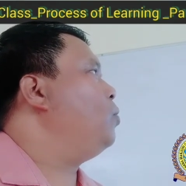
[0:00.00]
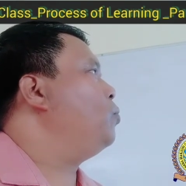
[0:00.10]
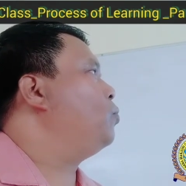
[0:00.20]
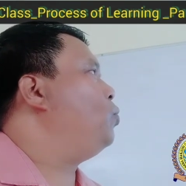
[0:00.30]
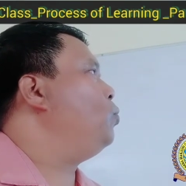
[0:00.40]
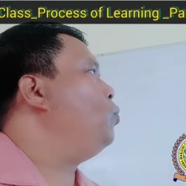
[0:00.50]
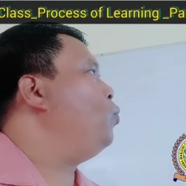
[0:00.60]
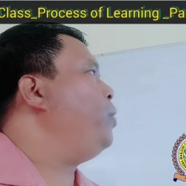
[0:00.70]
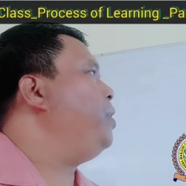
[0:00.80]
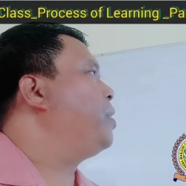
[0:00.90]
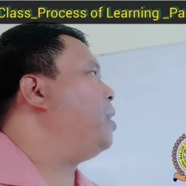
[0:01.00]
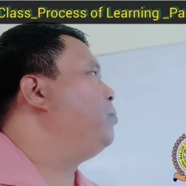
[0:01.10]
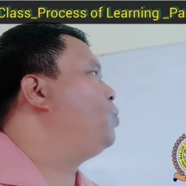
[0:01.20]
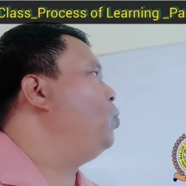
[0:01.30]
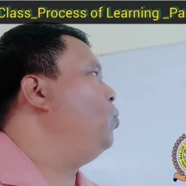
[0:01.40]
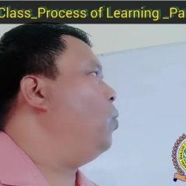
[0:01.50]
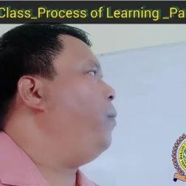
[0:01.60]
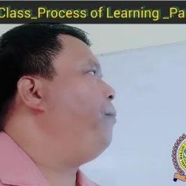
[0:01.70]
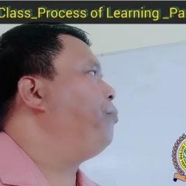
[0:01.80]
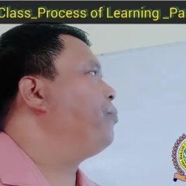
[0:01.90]
do we come to know.
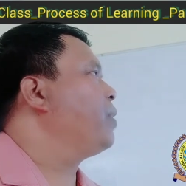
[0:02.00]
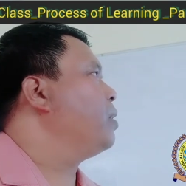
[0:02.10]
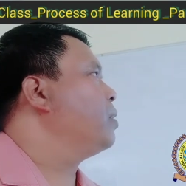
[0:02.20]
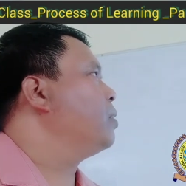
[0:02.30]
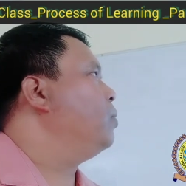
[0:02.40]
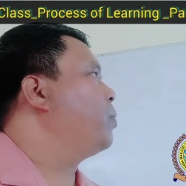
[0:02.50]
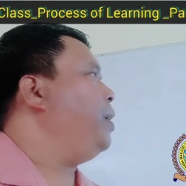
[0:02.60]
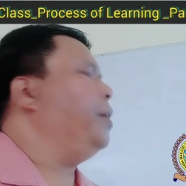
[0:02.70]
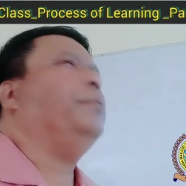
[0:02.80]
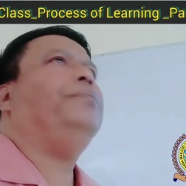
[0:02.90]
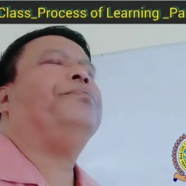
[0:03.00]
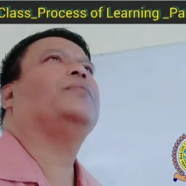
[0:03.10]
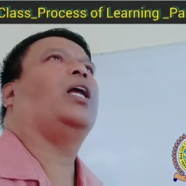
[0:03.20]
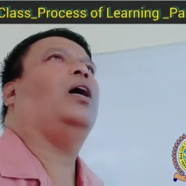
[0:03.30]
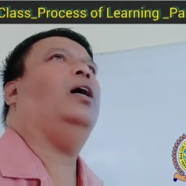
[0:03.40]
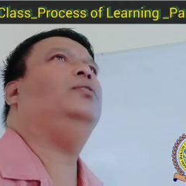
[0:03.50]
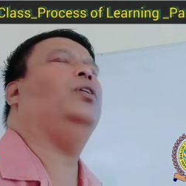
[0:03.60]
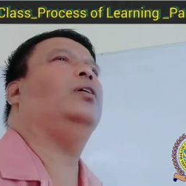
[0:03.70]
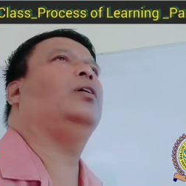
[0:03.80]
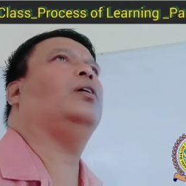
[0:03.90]
Okay, I
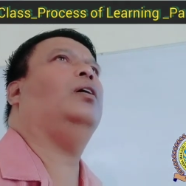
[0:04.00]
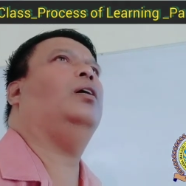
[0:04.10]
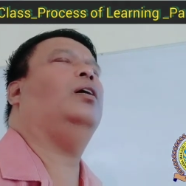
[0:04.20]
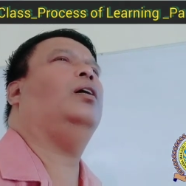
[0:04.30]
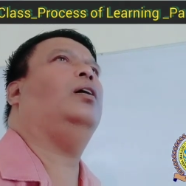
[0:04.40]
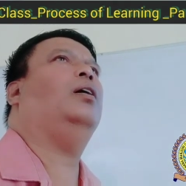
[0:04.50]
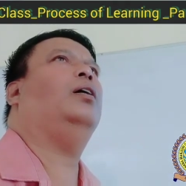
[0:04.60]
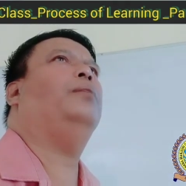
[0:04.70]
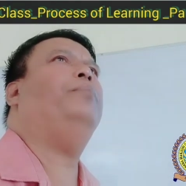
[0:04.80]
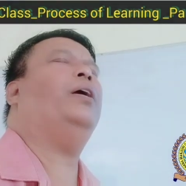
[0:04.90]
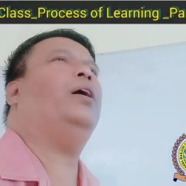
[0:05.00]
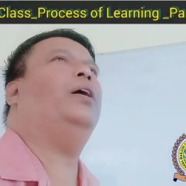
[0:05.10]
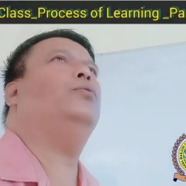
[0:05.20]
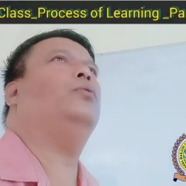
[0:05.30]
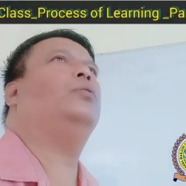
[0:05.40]
think may I know